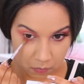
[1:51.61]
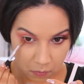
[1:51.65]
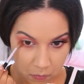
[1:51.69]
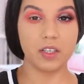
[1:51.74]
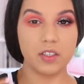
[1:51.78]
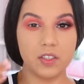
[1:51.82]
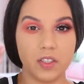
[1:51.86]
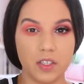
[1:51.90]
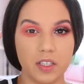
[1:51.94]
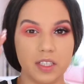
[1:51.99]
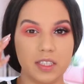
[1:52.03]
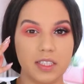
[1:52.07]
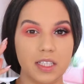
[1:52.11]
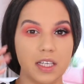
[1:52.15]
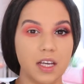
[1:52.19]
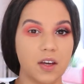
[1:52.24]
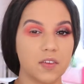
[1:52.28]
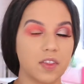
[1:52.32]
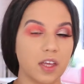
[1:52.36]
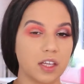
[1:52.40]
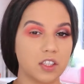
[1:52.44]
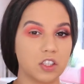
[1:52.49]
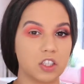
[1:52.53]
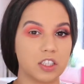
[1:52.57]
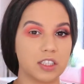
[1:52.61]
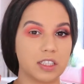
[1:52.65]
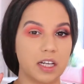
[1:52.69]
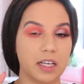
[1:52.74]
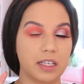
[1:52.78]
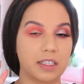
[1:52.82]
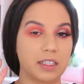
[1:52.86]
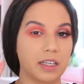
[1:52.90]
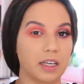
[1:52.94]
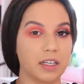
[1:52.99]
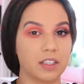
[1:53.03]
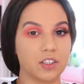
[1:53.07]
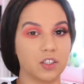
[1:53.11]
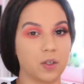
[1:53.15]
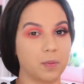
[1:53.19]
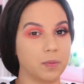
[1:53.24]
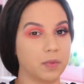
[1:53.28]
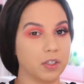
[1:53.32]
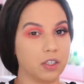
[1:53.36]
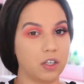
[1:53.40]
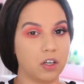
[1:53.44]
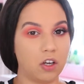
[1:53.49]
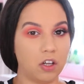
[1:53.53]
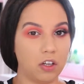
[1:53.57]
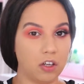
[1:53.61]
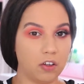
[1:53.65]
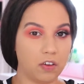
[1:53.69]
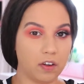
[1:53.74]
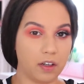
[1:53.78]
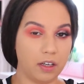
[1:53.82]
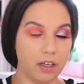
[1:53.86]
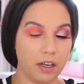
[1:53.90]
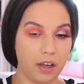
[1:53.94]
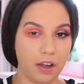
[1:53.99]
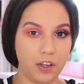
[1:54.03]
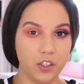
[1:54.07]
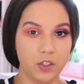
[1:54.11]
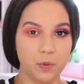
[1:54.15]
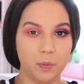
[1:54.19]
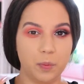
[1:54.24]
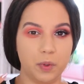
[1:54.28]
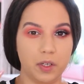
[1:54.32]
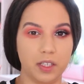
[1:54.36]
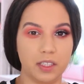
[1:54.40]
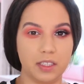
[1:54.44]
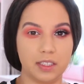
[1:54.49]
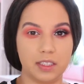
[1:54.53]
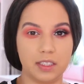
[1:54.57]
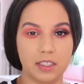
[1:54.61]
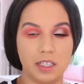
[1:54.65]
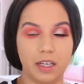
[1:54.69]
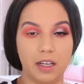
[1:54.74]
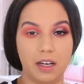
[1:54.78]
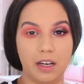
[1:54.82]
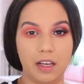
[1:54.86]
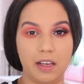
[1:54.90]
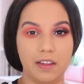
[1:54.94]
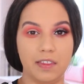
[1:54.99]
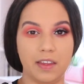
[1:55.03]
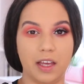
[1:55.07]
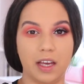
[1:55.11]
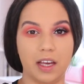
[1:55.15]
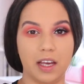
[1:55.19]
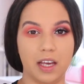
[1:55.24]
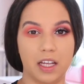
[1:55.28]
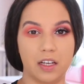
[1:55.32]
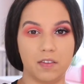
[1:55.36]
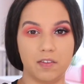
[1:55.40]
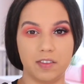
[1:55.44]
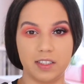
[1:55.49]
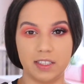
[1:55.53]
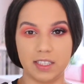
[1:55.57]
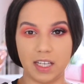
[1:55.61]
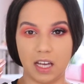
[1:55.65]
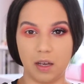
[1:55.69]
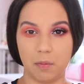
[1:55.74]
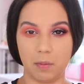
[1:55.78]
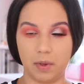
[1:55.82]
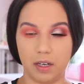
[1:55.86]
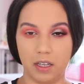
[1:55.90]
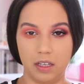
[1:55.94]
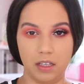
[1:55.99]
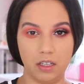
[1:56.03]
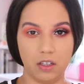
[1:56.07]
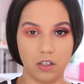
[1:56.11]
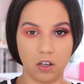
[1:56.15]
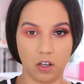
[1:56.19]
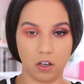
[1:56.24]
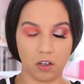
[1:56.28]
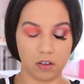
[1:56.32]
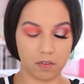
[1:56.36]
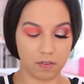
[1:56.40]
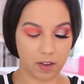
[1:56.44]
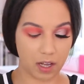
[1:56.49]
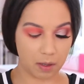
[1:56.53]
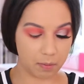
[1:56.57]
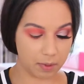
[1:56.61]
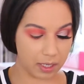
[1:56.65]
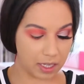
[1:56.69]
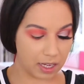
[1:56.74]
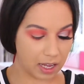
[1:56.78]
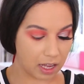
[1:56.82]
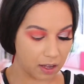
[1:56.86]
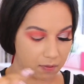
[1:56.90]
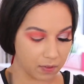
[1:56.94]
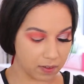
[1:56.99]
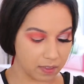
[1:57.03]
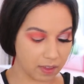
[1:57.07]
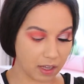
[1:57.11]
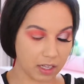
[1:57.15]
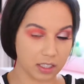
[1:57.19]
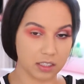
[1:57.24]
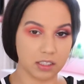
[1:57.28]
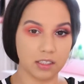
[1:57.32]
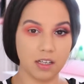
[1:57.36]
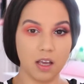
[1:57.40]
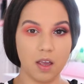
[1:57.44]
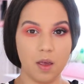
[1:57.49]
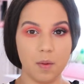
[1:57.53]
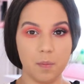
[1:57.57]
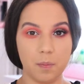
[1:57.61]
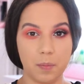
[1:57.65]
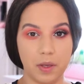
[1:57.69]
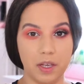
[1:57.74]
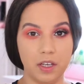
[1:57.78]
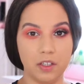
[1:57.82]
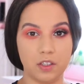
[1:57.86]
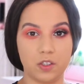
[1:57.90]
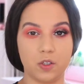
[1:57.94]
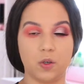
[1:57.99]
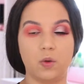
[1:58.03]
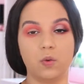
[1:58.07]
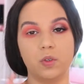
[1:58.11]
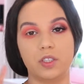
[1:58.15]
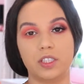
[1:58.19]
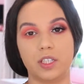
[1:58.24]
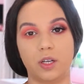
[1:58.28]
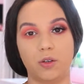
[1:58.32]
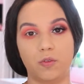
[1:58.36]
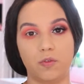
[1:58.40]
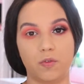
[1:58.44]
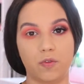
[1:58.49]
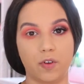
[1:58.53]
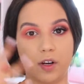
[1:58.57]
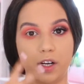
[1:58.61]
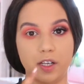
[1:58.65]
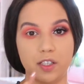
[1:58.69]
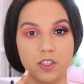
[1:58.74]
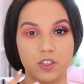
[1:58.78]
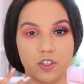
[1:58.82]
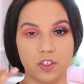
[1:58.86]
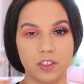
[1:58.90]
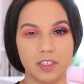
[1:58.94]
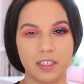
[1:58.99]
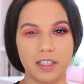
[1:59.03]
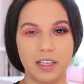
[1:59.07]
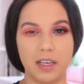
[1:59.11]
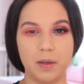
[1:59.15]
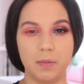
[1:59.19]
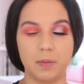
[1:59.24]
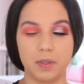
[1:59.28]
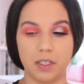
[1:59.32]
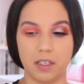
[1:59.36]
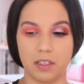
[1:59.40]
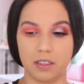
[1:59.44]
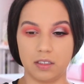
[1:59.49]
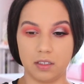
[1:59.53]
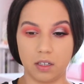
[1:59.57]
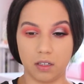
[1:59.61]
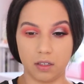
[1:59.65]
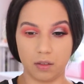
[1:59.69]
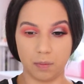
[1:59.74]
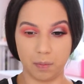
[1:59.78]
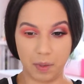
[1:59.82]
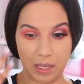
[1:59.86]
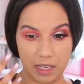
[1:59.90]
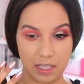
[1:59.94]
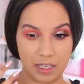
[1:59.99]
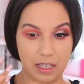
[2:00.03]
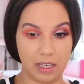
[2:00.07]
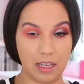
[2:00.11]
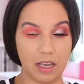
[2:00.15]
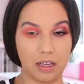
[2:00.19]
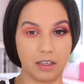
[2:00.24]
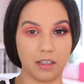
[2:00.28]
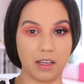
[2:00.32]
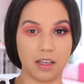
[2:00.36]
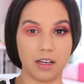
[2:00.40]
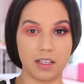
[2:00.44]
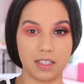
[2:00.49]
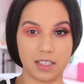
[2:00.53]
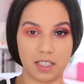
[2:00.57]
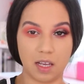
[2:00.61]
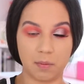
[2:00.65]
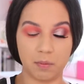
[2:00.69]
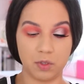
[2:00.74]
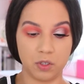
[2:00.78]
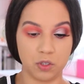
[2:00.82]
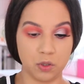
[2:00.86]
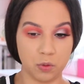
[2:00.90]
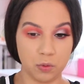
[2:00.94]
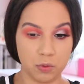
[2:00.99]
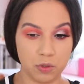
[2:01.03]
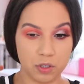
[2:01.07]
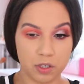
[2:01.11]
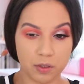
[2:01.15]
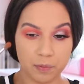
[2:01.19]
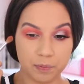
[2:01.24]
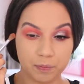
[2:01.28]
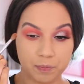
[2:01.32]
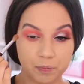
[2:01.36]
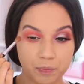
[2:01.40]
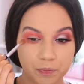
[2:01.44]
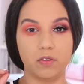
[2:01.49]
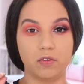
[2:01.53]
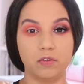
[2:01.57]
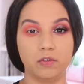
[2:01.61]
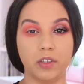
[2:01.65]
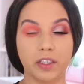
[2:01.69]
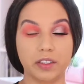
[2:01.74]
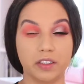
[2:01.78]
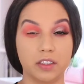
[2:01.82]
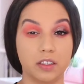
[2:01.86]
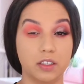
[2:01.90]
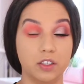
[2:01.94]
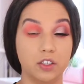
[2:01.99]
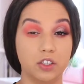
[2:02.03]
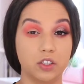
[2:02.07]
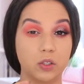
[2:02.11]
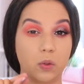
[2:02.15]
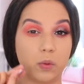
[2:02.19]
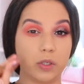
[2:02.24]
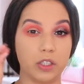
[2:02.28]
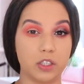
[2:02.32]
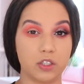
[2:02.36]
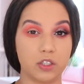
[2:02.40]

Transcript: So you can see how that just like kicked up the colour a notch, but it's still in that kind of salmony colour family. Having that pink tone down first just keeps it pinky and kind of salmon toned, rather than just going